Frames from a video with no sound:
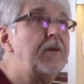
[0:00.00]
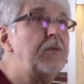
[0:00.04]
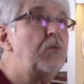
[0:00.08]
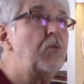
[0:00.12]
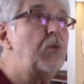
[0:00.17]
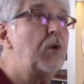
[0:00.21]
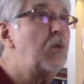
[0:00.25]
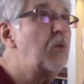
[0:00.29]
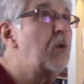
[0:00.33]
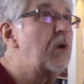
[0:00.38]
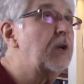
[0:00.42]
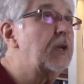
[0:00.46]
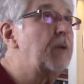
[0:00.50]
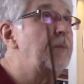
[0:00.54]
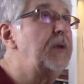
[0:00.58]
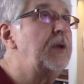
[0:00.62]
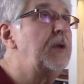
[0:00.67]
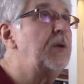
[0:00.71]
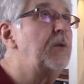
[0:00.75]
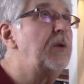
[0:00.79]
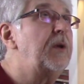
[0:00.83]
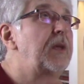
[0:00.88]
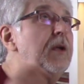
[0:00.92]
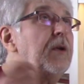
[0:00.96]
we're welcoming
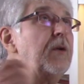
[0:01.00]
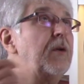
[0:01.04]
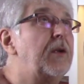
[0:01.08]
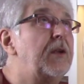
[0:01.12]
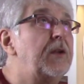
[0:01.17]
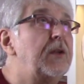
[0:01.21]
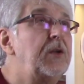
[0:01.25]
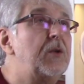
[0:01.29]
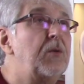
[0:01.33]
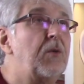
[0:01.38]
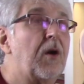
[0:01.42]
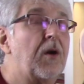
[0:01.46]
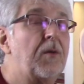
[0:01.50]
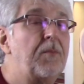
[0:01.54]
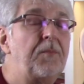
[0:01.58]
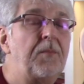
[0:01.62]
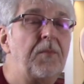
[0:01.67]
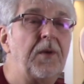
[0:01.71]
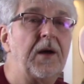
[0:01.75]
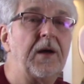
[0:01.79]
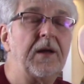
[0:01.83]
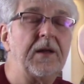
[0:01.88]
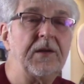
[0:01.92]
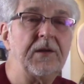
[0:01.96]
you here into our
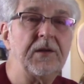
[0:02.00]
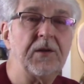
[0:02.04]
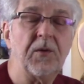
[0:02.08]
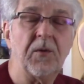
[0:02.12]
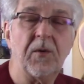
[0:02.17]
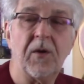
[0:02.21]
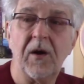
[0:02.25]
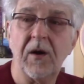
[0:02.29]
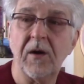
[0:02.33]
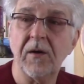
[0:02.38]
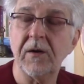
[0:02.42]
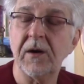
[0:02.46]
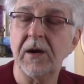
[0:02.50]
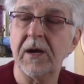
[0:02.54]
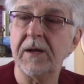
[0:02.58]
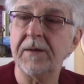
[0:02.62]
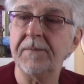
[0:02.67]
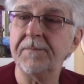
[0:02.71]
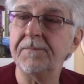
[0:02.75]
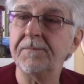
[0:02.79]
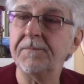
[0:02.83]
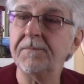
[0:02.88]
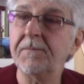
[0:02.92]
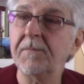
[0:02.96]
into our
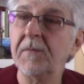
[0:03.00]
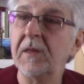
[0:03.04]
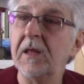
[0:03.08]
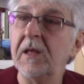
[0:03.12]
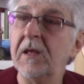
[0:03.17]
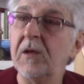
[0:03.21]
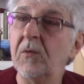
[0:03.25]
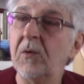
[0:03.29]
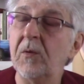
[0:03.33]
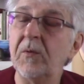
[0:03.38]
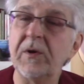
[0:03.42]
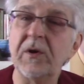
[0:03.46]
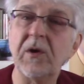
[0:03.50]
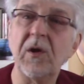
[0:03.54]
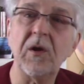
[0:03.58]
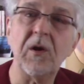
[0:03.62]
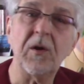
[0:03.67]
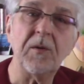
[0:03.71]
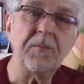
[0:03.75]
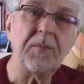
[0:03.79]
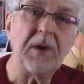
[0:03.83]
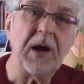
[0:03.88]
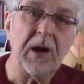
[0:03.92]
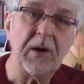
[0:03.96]
um, what we call
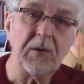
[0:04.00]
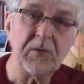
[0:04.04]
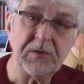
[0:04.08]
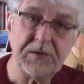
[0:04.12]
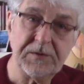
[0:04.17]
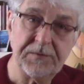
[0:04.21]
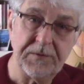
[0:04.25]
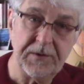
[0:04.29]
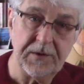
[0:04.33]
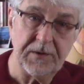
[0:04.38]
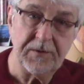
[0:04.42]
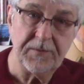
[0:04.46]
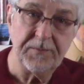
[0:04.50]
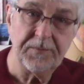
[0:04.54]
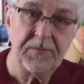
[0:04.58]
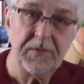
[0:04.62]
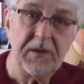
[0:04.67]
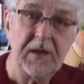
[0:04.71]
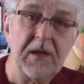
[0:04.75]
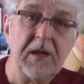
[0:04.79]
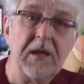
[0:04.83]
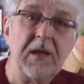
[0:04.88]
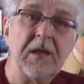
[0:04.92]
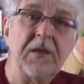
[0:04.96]
our biosphere.
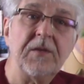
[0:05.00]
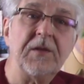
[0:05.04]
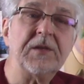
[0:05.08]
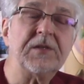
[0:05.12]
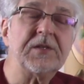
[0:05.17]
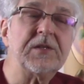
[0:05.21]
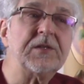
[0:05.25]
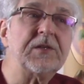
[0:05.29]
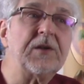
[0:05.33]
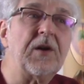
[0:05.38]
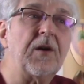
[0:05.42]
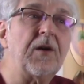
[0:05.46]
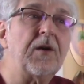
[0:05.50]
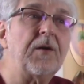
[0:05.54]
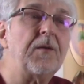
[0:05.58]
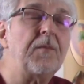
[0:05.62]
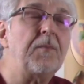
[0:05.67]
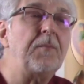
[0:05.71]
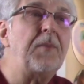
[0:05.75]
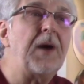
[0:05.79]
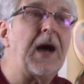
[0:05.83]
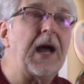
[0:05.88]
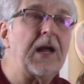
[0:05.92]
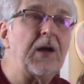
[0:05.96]
This is our
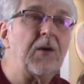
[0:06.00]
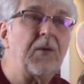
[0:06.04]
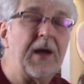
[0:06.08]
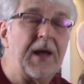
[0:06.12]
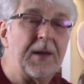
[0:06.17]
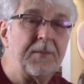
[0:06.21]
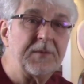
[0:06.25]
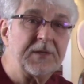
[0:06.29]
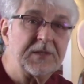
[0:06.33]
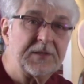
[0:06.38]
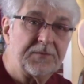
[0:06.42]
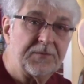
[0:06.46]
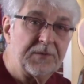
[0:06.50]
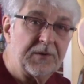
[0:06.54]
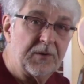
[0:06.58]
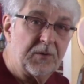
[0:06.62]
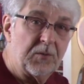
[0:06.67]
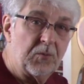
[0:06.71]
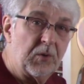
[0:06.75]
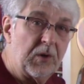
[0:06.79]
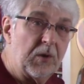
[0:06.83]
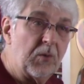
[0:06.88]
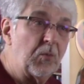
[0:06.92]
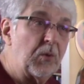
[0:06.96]

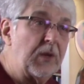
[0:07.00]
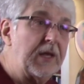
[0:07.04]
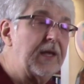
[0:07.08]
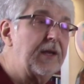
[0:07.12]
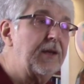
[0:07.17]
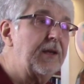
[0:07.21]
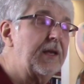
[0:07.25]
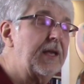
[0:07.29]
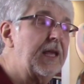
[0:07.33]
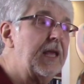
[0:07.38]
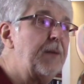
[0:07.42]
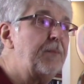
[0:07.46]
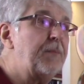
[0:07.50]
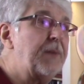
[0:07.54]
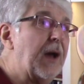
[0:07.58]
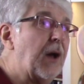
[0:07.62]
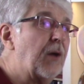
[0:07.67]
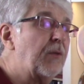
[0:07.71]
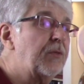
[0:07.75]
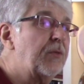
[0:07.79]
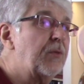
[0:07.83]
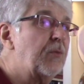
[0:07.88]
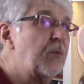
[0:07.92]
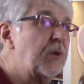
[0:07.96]
bioatmosphere where we keep
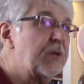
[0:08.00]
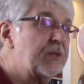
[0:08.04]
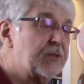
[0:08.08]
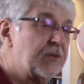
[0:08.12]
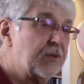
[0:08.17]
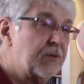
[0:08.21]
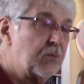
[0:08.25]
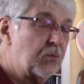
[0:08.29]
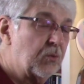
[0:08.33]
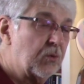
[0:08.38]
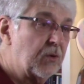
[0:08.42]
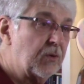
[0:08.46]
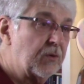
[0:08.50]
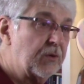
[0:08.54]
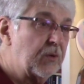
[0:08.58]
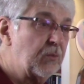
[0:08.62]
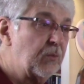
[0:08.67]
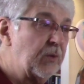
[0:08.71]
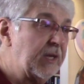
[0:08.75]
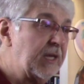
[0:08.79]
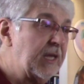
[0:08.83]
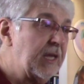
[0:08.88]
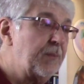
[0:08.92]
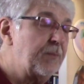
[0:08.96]
out the rest of the world
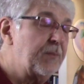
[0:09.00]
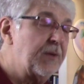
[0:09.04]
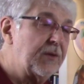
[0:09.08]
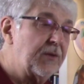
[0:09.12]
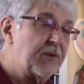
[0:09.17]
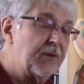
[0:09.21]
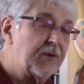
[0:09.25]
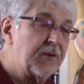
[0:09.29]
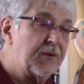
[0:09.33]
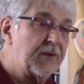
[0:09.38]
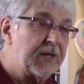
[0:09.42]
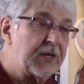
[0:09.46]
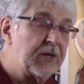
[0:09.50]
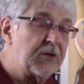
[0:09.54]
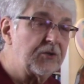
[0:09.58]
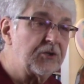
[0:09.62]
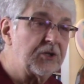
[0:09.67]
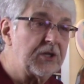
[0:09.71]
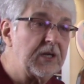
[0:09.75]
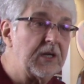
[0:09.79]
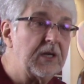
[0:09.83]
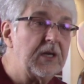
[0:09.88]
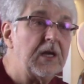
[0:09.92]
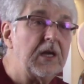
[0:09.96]
and we keep in the good
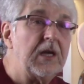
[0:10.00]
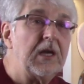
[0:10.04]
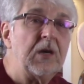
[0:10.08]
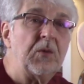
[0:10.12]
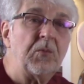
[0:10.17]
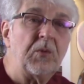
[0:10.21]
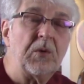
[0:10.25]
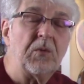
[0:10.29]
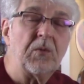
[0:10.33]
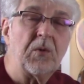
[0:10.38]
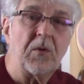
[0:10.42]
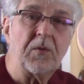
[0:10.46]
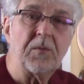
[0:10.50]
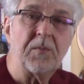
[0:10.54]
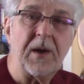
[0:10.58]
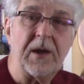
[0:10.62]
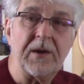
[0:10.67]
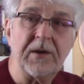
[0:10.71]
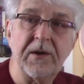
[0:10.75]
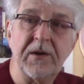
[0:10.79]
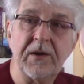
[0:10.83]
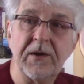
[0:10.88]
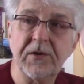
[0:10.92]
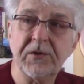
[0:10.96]
energy. We wrote
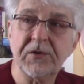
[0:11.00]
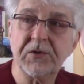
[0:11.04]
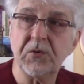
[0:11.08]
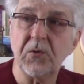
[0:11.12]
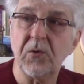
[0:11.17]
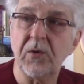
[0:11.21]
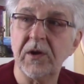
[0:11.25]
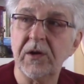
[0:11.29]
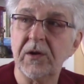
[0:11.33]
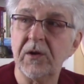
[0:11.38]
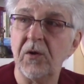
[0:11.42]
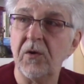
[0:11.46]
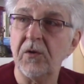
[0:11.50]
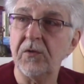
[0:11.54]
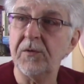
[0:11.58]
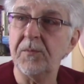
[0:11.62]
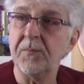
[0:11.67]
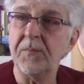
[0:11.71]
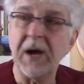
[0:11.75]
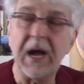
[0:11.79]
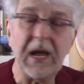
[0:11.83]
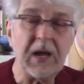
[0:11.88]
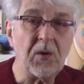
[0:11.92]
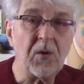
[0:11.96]
about it in a story called The
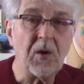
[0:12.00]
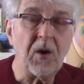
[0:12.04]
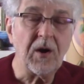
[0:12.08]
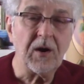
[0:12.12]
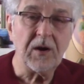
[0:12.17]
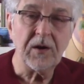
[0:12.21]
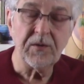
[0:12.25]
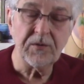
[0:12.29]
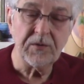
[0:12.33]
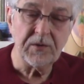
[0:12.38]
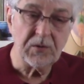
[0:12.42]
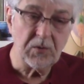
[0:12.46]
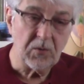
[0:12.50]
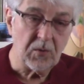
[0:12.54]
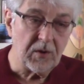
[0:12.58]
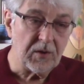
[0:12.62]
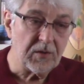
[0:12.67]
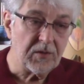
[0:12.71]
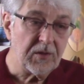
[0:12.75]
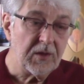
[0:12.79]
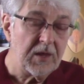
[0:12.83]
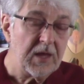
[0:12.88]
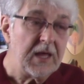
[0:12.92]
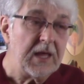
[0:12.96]
BioArc of the
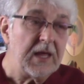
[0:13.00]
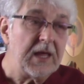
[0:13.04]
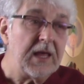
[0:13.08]
North.